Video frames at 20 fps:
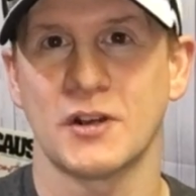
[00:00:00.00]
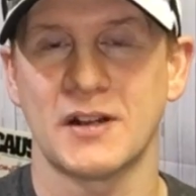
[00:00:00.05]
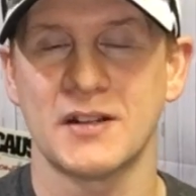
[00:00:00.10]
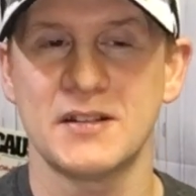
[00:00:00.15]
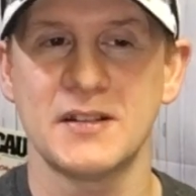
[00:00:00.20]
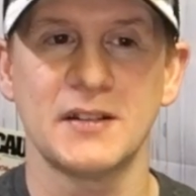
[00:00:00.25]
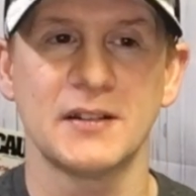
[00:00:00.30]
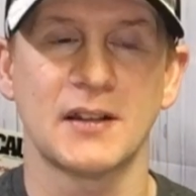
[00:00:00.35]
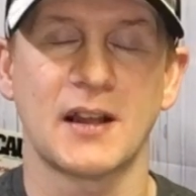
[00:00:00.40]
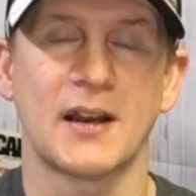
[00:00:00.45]
I
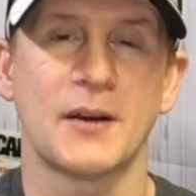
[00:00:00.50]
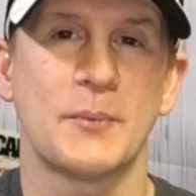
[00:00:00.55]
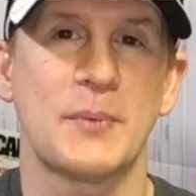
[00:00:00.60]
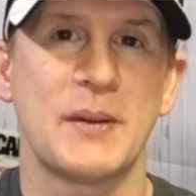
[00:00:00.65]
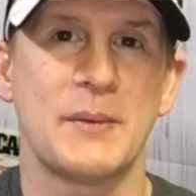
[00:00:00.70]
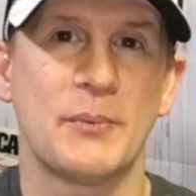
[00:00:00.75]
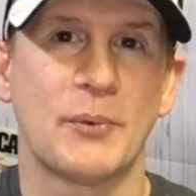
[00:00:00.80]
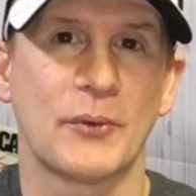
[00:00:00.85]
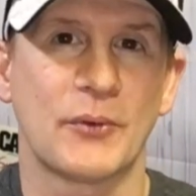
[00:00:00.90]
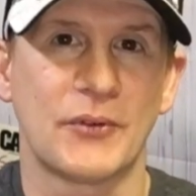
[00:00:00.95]
see a lot of
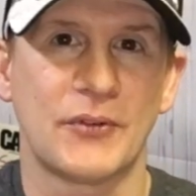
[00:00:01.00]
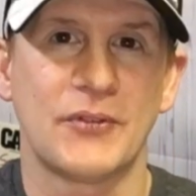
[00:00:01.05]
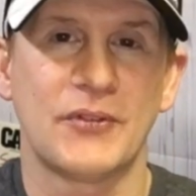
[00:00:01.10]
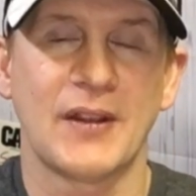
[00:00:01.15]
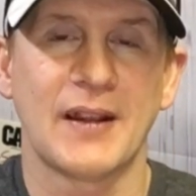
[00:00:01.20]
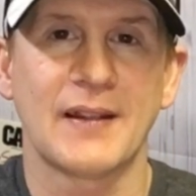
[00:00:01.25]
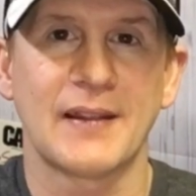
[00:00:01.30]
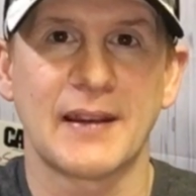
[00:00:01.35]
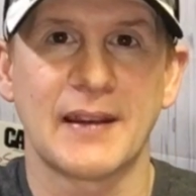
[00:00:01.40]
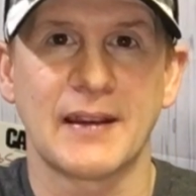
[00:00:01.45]
people
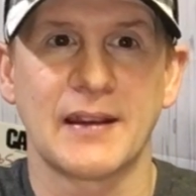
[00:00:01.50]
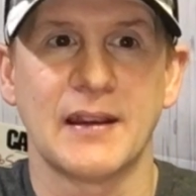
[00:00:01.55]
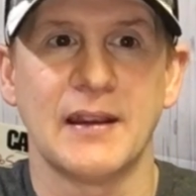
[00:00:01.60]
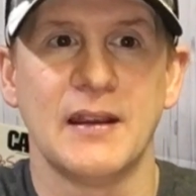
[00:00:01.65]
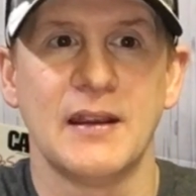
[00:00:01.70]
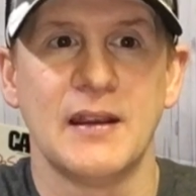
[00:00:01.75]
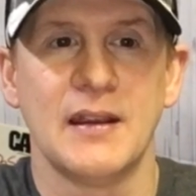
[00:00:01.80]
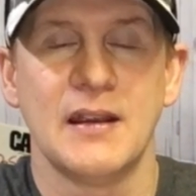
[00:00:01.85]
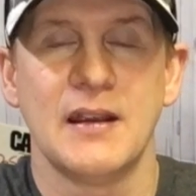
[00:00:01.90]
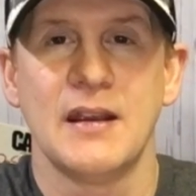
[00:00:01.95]
selling
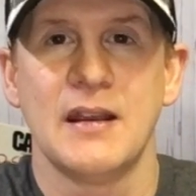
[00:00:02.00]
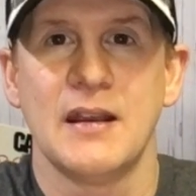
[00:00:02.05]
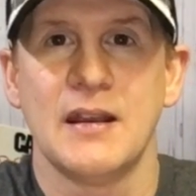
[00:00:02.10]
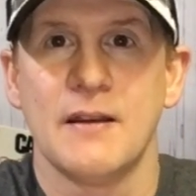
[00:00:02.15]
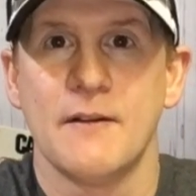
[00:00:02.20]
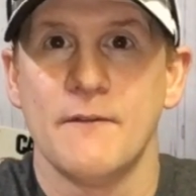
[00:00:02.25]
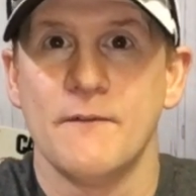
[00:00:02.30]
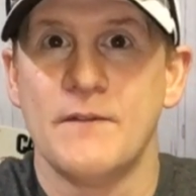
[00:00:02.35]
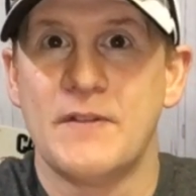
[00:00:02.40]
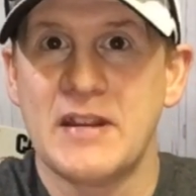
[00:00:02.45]

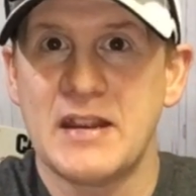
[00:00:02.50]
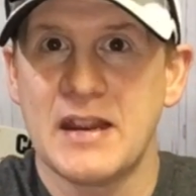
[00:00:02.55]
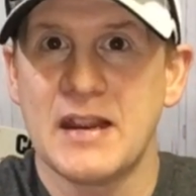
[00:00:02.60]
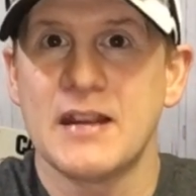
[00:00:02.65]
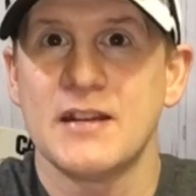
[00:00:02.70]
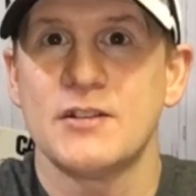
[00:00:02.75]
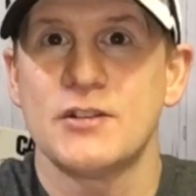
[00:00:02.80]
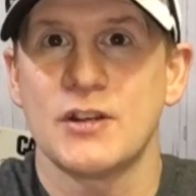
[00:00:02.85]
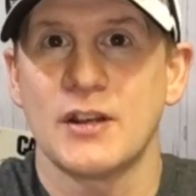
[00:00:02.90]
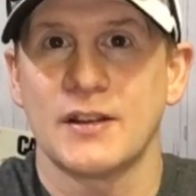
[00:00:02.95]

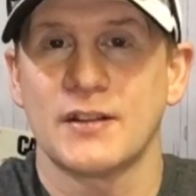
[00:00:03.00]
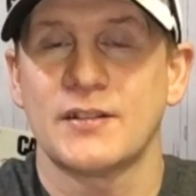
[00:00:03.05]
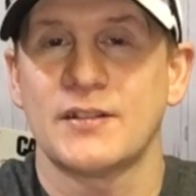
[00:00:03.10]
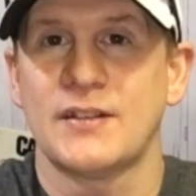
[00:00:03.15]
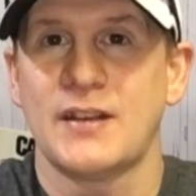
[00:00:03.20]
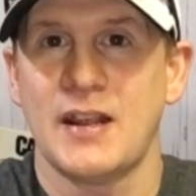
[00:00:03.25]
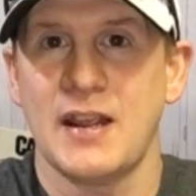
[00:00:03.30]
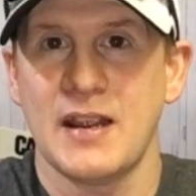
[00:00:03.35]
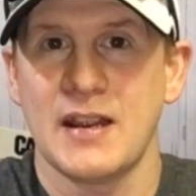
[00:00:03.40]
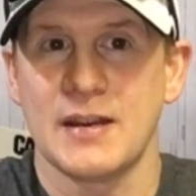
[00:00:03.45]
VHS
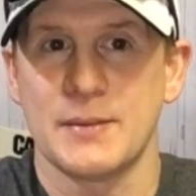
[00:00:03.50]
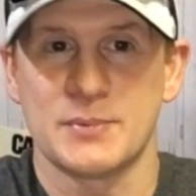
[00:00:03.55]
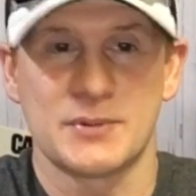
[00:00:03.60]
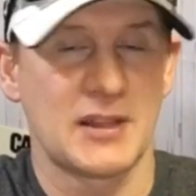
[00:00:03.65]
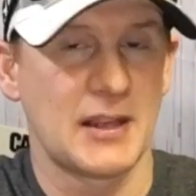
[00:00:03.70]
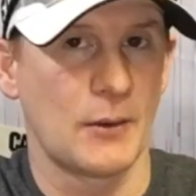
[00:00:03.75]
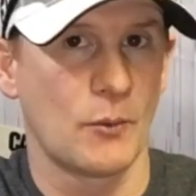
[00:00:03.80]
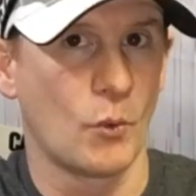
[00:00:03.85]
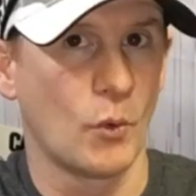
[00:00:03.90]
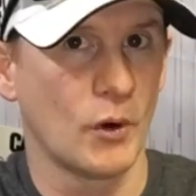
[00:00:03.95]
tapes.
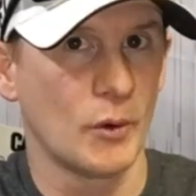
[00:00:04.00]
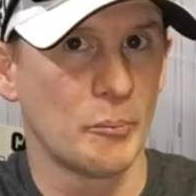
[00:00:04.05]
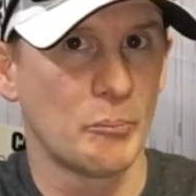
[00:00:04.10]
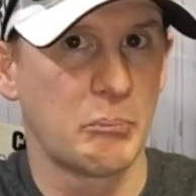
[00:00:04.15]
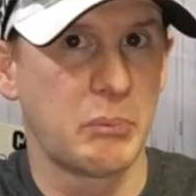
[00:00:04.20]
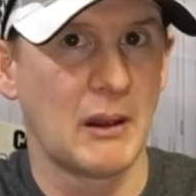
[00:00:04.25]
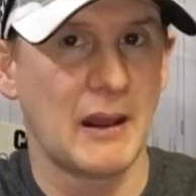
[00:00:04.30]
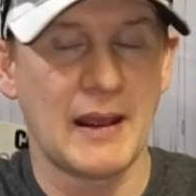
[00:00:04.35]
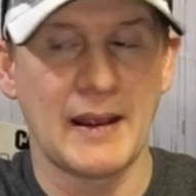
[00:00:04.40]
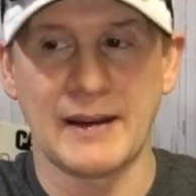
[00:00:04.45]
They were
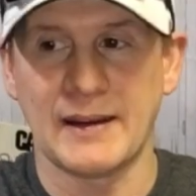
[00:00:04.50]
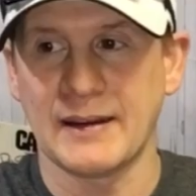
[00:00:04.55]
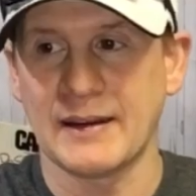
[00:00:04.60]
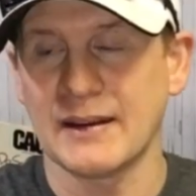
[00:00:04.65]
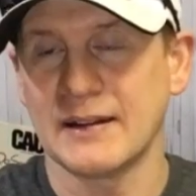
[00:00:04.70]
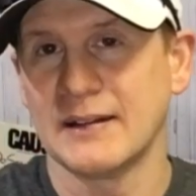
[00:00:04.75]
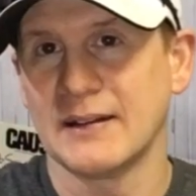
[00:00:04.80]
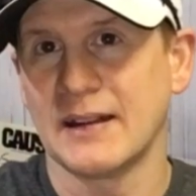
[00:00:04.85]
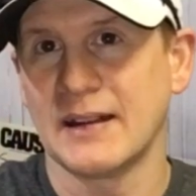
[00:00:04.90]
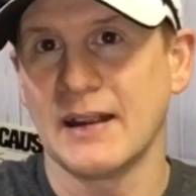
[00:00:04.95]
blank
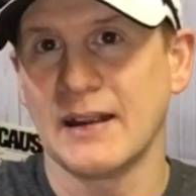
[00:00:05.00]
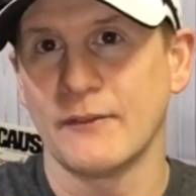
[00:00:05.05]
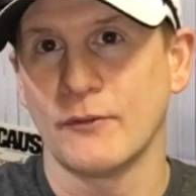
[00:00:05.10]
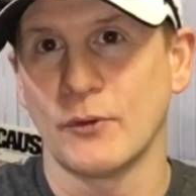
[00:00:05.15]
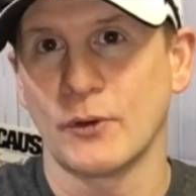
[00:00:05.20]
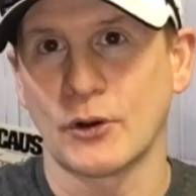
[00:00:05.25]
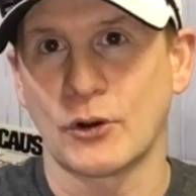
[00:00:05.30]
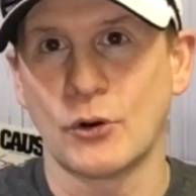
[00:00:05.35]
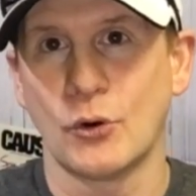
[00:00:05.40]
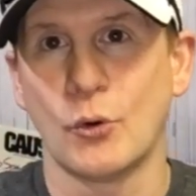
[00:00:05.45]
and they have
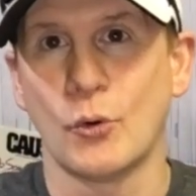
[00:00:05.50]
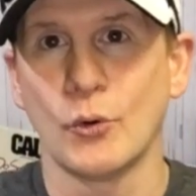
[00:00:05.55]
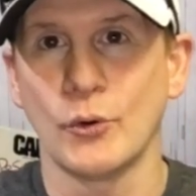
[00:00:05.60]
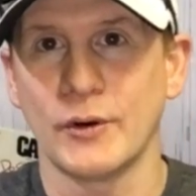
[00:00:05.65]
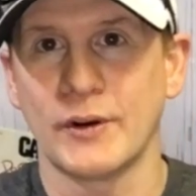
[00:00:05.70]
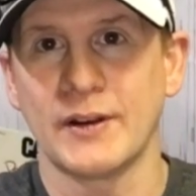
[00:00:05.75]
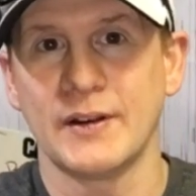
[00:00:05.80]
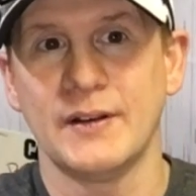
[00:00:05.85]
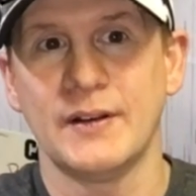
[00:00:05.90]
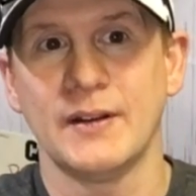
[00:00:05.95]

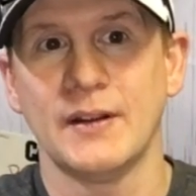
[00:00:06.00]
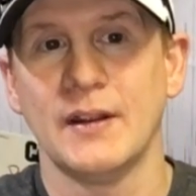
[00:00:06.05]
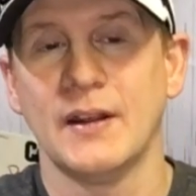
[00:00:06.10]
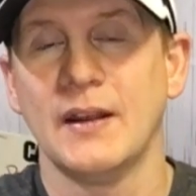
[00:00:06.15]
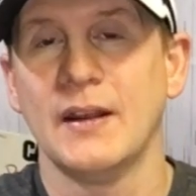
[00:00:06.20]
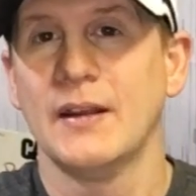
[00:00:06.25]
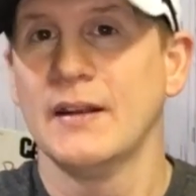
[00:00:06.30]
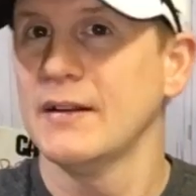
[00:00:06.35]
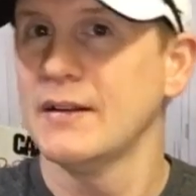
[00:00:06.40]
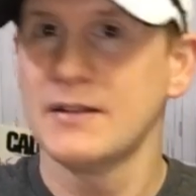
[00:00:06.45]
recorded
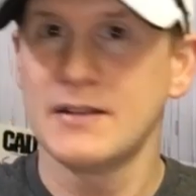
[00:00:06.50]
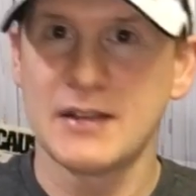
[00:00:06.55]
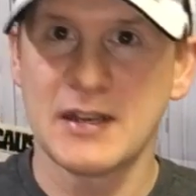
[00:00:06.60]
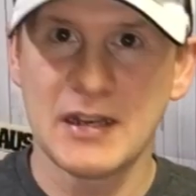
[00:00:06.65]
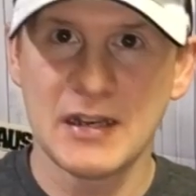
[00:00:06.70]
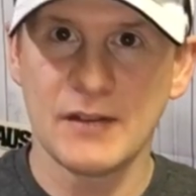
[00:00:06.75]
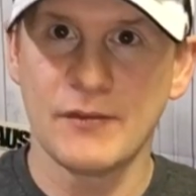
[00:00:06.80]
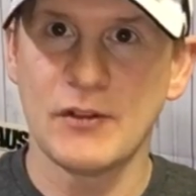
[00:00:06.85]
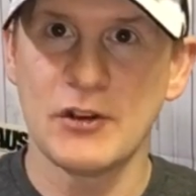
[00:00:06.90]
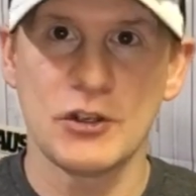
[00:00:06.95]

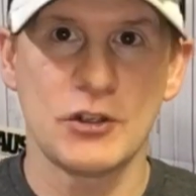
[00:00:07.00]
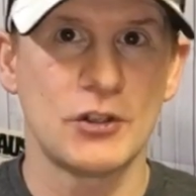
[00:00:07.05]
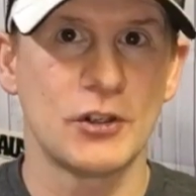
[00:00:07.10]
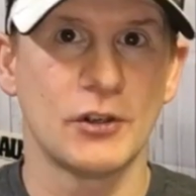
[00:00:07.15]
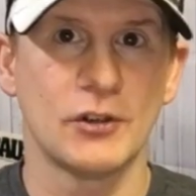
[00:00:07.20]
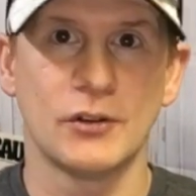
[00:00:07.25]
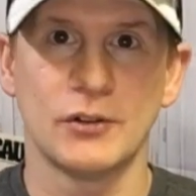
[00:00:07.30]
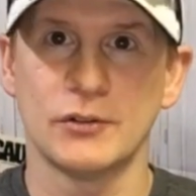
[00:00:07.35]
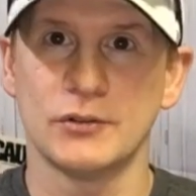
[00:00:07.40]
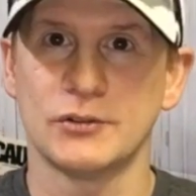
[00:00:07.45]
TV
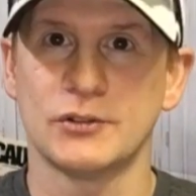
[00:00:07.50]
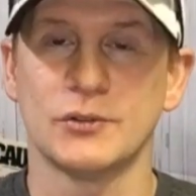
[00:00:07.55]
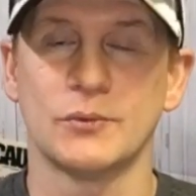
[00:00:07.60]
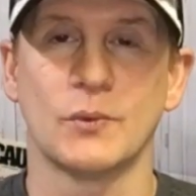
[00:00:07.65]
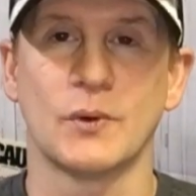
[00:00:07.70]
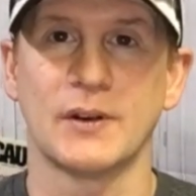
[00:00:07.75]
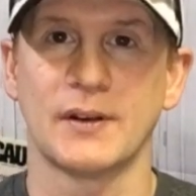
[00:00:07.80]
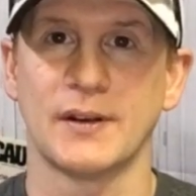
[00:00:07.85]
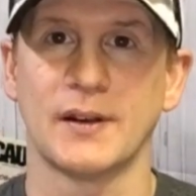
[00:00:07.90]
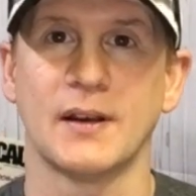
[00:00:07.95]
shows and
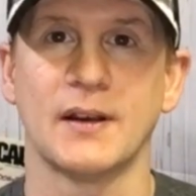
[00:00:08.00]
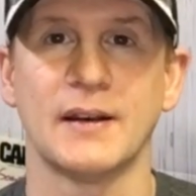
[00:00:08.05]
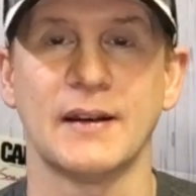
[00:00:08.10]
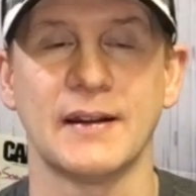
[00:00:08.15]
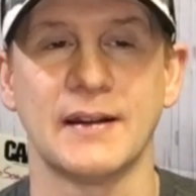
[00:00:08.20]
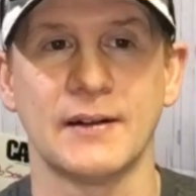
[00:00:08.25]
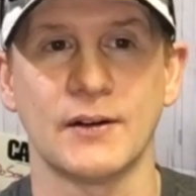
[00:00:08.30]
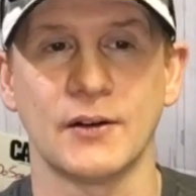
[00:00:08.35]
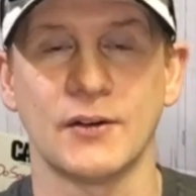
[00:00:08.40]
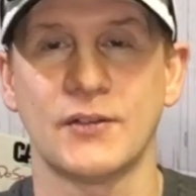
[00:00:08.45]
whatnot
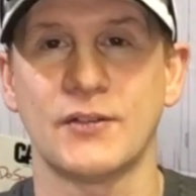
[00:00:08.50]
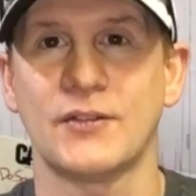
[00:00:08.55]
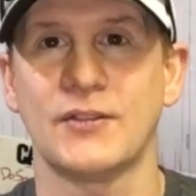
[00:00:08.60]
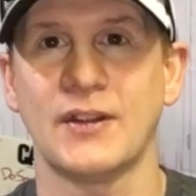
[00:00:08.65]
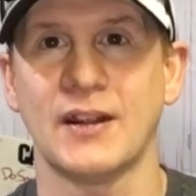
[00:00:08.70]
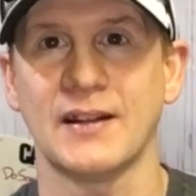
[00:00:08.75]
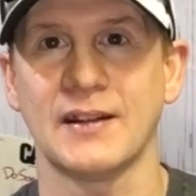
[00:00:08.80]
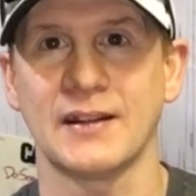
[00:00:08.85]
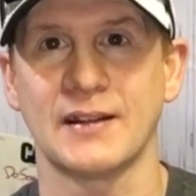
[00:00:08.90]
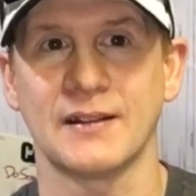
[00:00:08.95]
and are
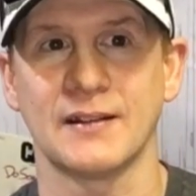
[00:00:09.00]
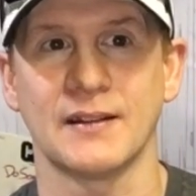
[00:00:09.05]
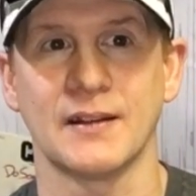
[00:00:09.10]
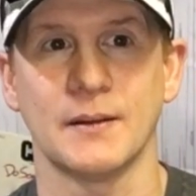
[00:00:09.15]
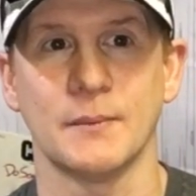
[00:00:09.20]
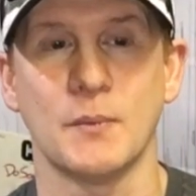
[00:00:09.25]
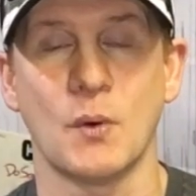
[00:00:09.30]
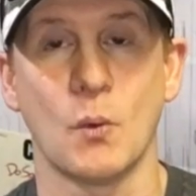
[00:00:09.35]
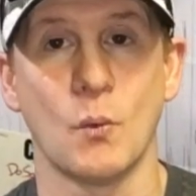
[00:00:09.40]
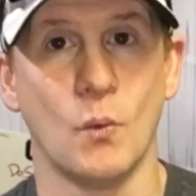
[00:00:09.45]
selling
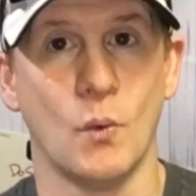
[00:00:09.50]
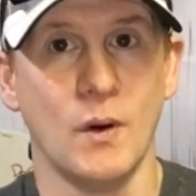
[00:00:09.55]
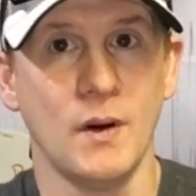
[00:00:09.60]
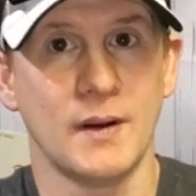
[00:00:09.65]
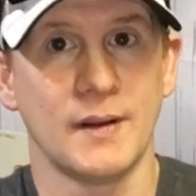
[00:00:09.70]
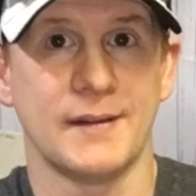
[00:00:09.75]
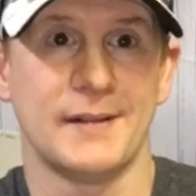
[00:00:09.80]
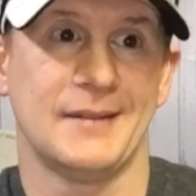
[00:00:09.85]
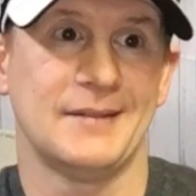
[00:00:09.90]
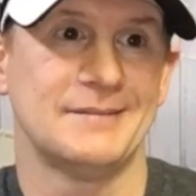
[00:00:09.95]
them.
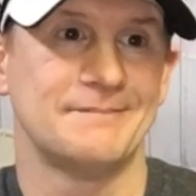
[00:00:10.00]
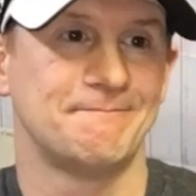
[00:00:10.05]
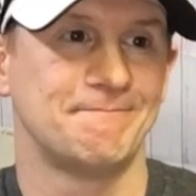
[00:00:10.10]
One,